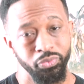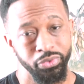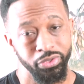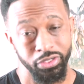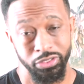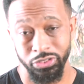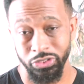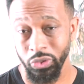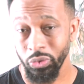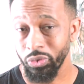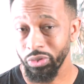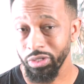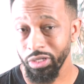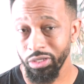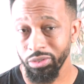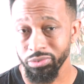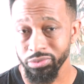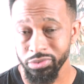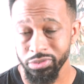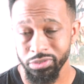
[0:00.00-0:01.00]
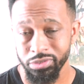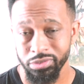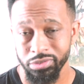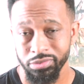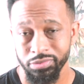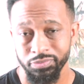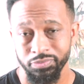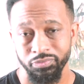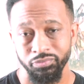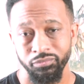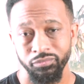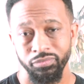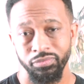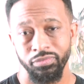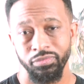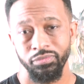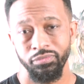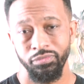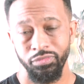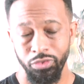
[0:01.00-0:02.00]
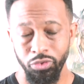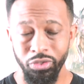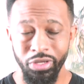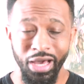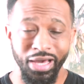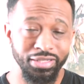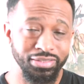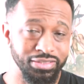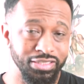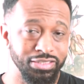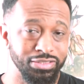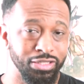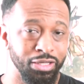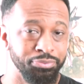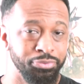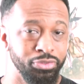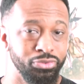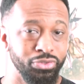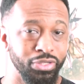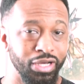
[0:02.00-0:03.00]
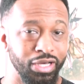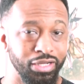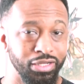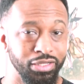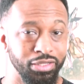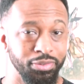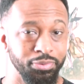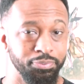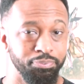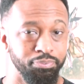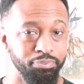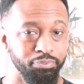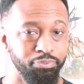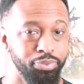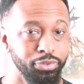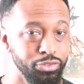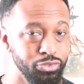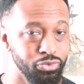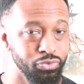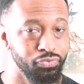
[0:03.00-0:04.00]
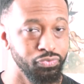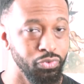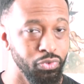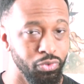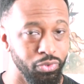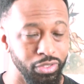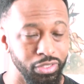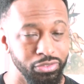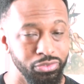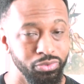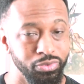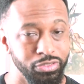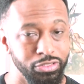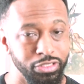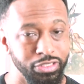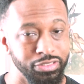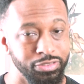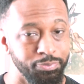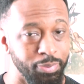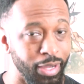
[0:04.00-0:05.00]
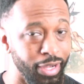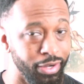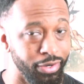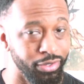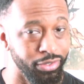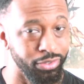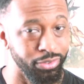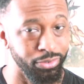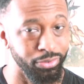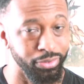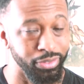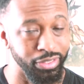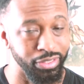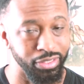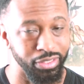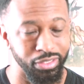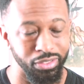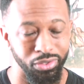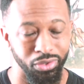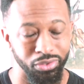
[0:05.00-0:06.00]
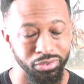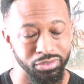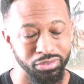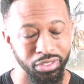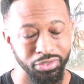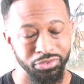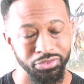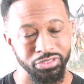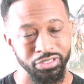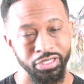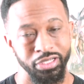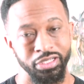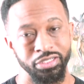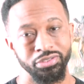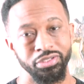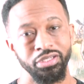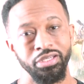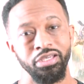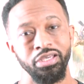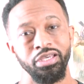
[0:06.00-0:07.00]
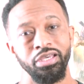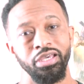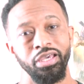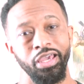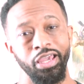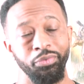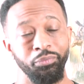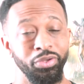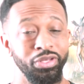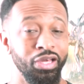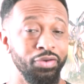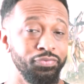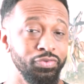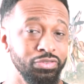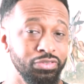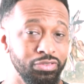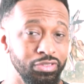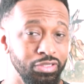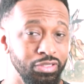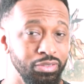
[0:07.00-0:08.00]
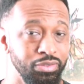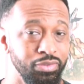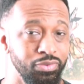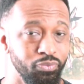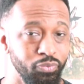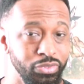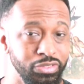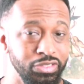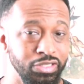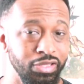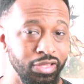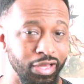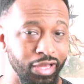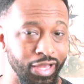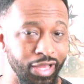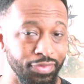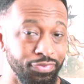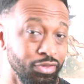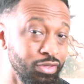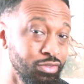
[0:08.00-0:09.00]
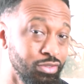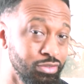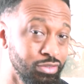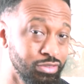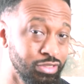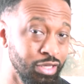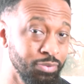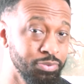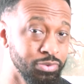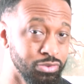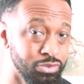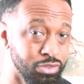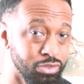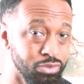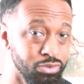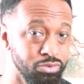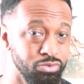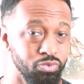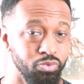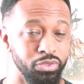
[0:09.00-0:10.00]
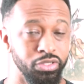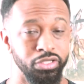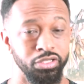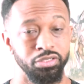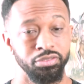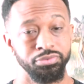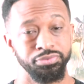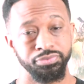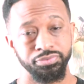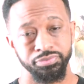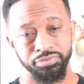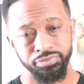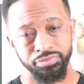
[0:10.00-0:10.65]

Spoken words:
when they're so close, you gotta say something to try to push her forward and to inspire her and all this other jazz. And we definitely see that at the end of this episode when,